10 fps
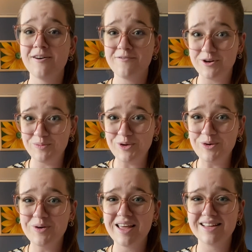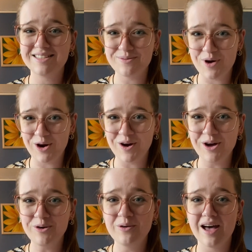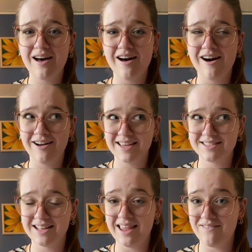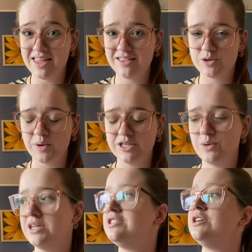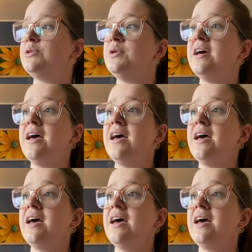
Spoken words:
full moon tomorrow, August 11th, 2022.